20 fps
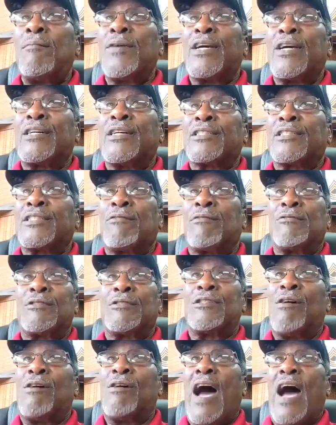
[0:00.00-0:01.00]
because there was
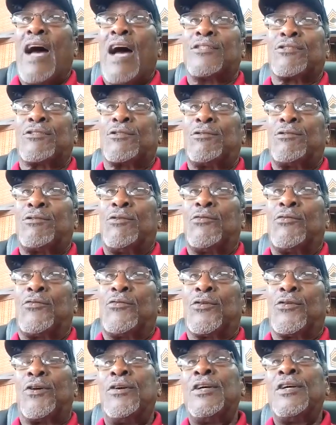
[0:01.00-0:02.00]
no high school
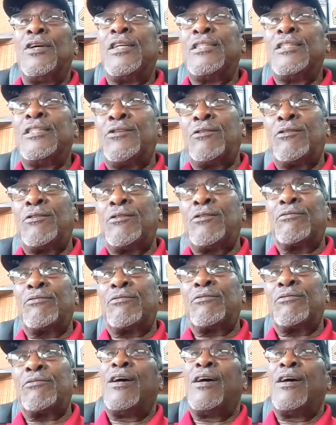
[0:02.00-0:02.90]
for children